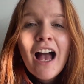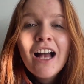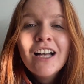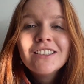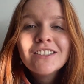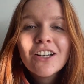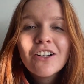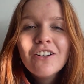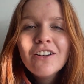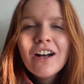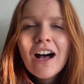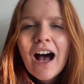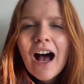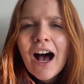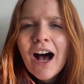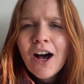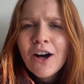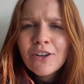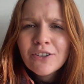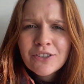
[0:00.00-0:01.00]
So
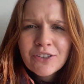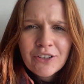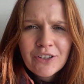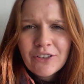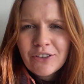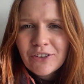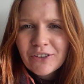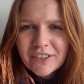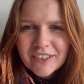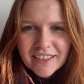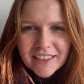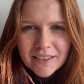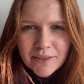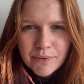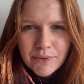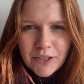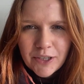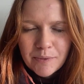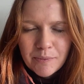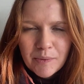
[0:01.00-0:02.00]
how do you use this
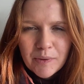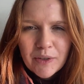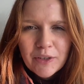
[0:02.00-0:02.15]
verb?